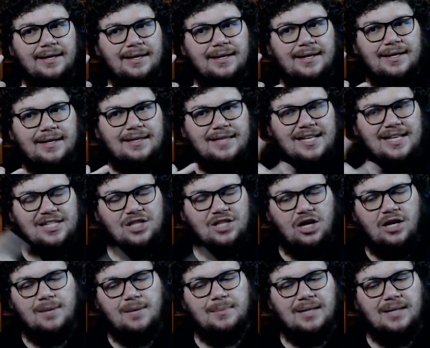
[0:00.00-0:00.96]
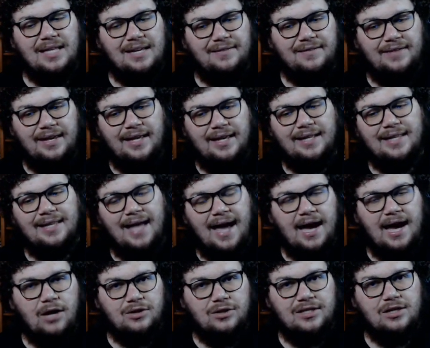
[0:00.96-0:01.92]
they saw him leaving the
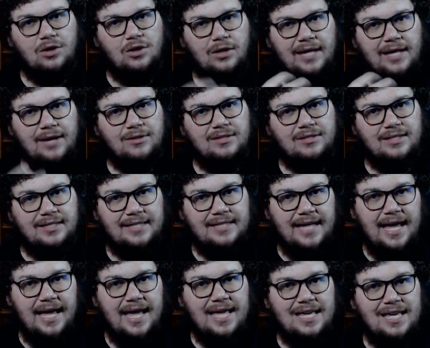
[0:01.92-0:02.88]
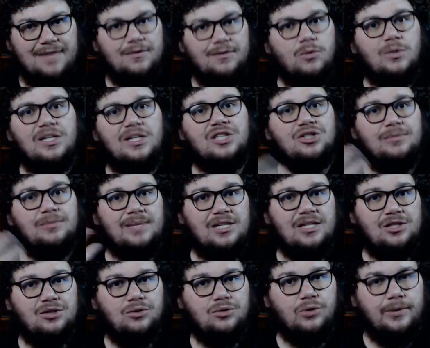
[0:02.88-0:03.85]
house at all hours of the day, even when he should be in
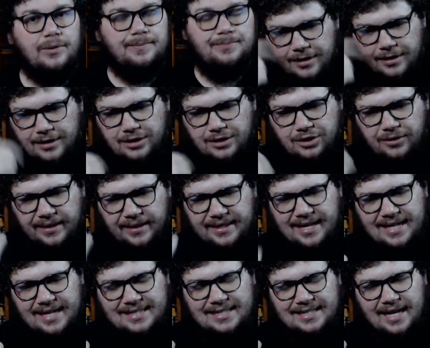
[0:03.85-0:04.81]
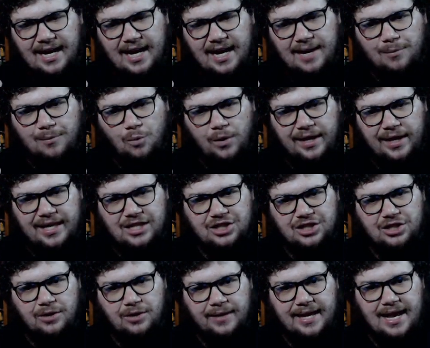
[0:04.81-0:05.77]
school. During that time, we get
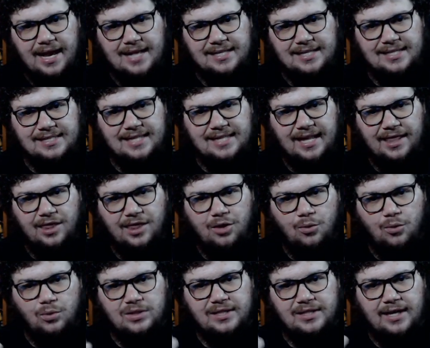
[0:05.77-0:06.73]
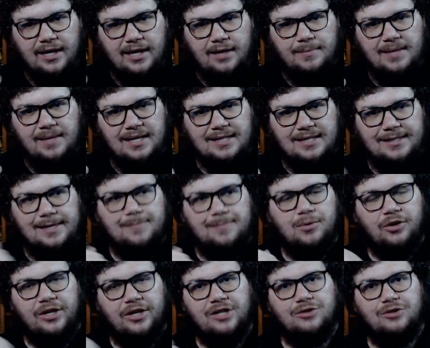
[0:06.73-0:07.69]
showcases that there was going to be a deeper
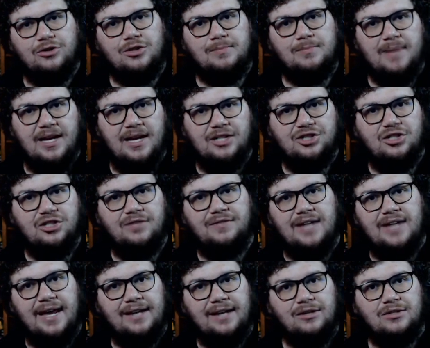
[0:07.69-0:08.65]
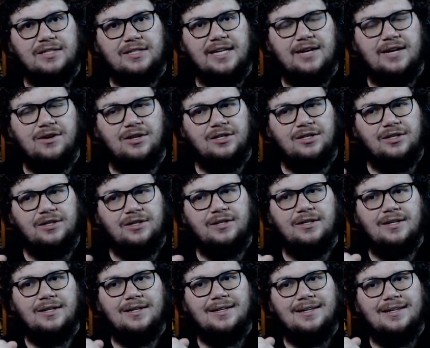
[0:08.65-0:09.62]
introspection of Daniel's character.
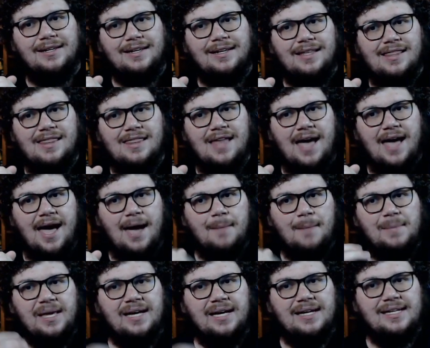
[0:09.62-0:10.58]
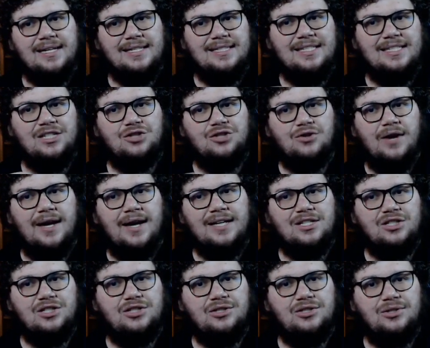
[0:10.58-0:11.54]
That because he
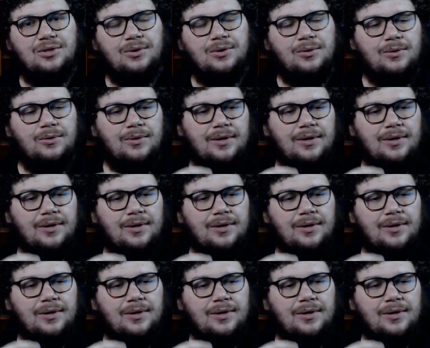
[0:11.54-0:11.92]
tries to,